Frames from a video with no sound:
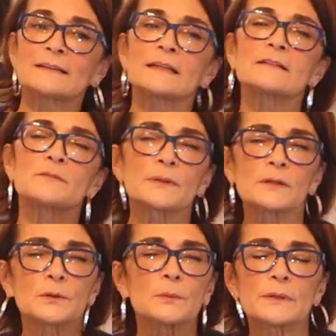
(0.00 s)
I think has been
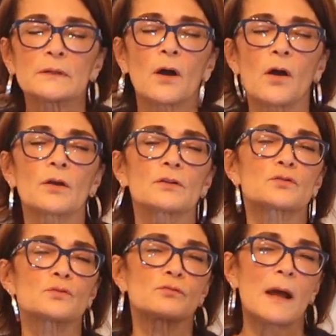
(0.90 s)
a little bit harder
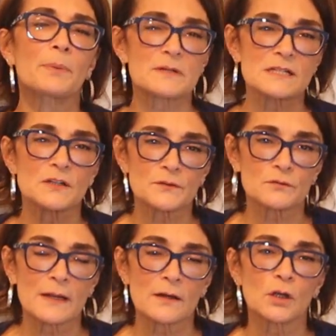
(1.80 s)
to wrap ourselves
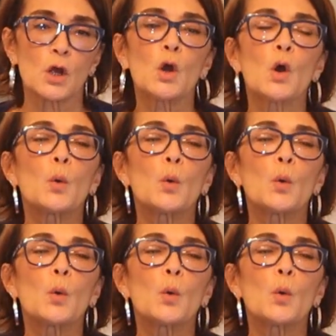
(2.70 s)
around.